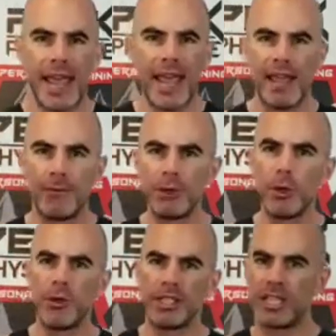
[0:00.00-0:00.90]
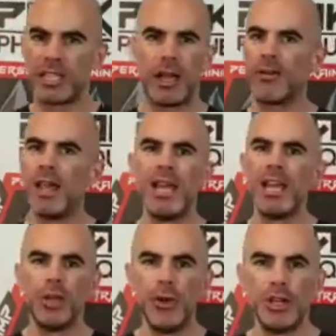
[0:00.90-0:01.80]
day of doing this stuff.
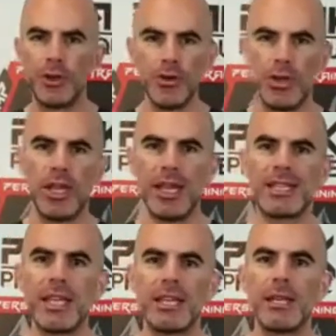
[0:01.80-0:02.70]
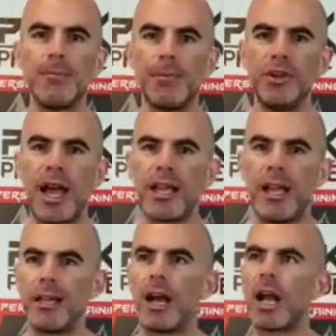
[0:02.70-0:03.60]
You didn't do it's, it's you're not
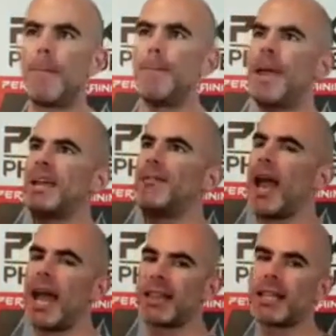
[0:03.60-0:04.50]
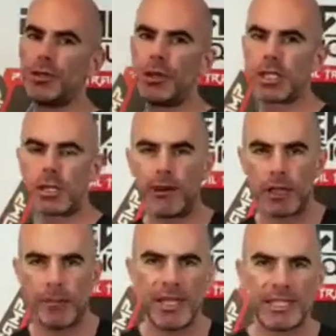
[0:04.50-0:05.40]
a competitive athlete doing this on a
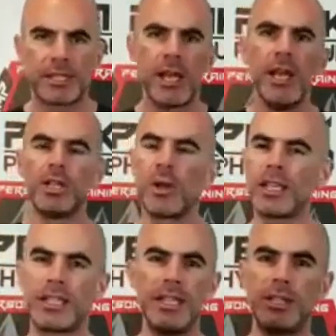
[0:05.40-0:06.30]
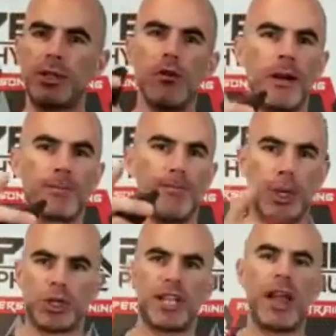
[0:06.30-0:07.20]
regular basis. So I've seen too much
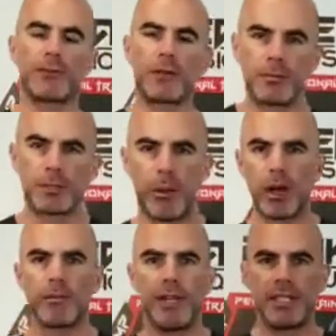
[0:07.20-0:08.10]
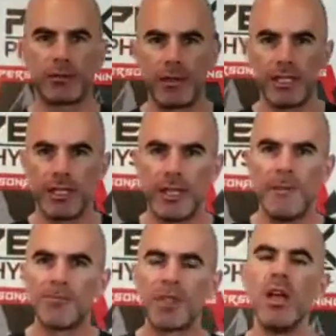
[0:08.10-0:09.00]
bullshit after some Spartan races recently
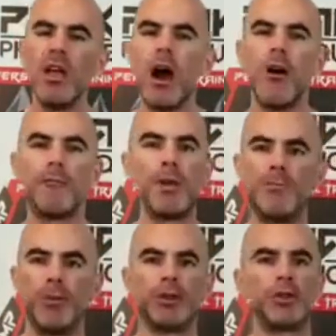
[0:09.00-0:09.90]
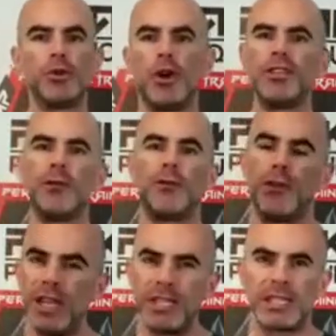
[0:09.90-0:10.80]
of people doing all these
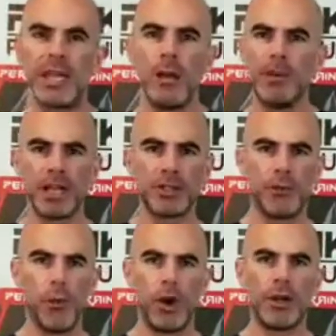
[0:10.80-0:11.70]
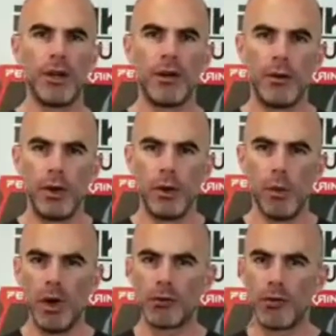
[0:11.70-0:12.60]
feasts because of one
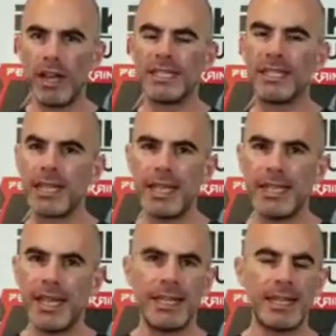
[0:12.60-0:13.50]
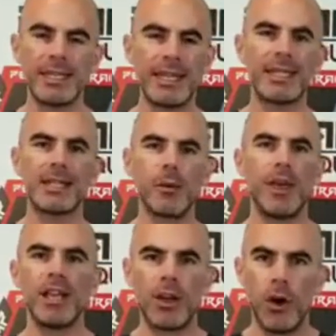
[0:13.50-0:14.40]
one race that they did. That's that's not the way
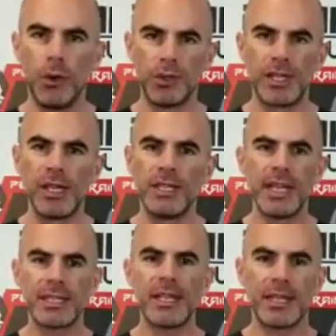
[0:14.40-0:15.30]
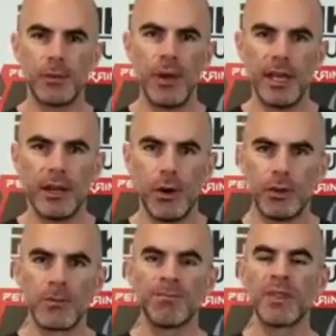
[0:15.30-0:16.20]
it goes. That's not the way it goes.
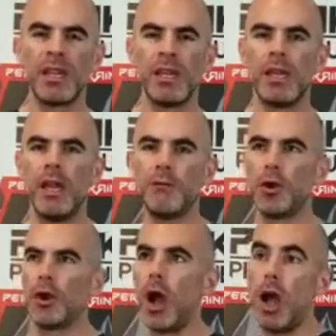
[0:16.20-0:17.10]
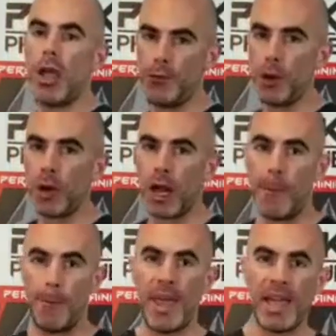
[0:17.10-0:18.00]
If you were if you were a
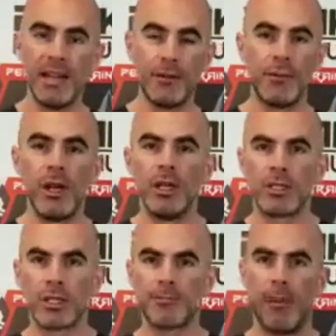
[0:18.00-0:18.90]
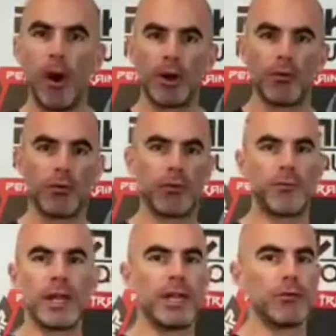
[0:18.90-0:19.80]
competitive Spart
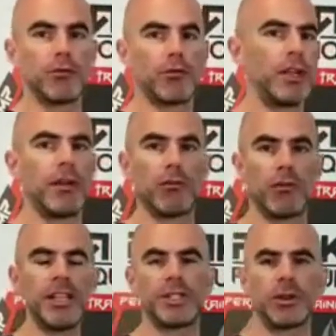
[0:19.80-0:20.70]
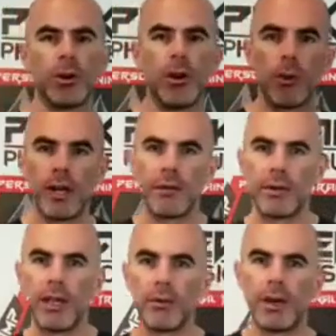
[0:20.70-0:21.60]
freaking running racer or whatever
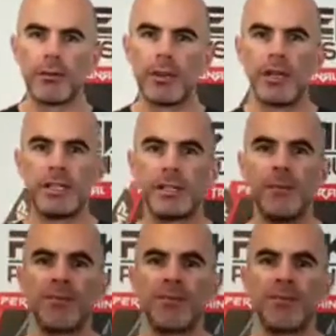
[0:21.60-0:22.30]
that whatever it is,